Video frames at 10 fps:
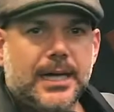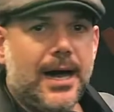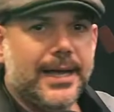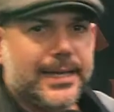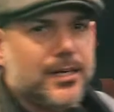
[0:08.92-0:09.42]

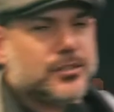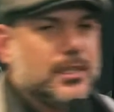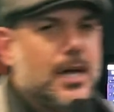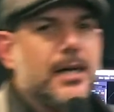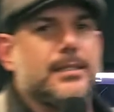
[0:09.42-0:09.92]
Hi,
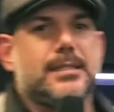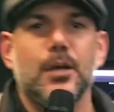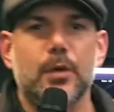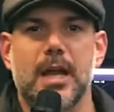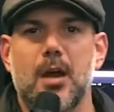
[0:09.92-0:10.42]
Gearslutz.
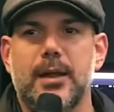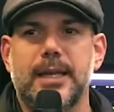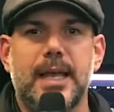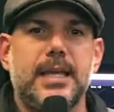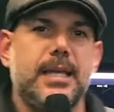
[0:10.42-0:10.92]
Here we are at
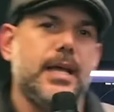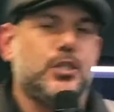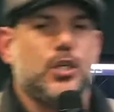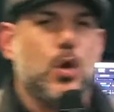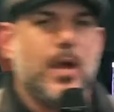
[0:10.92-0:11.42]
AES
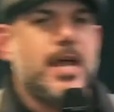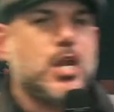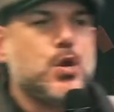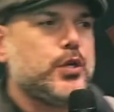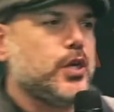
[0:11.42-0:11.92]
show
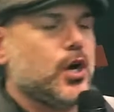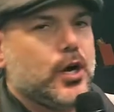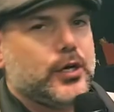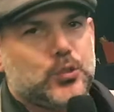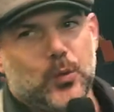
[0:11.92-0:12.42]
in New
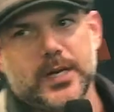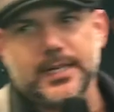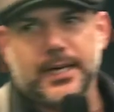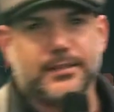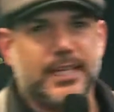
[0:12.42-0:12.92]
York
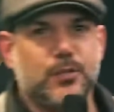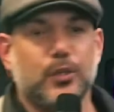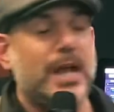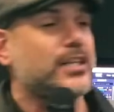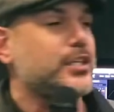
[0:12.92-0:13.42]
2019.
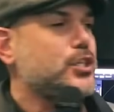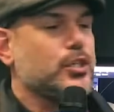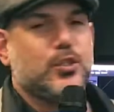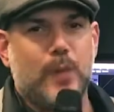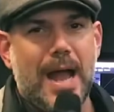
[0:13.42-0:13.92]
We're actually
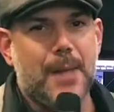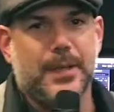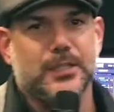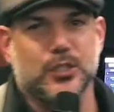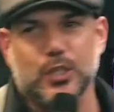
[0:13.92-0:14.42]
just
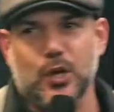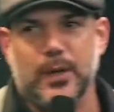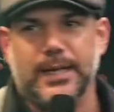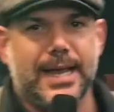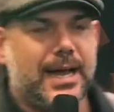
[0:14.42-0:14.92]
wrapping the show
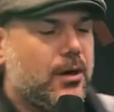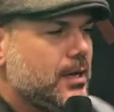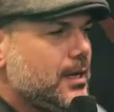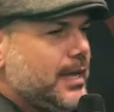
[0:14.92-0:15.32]
right now.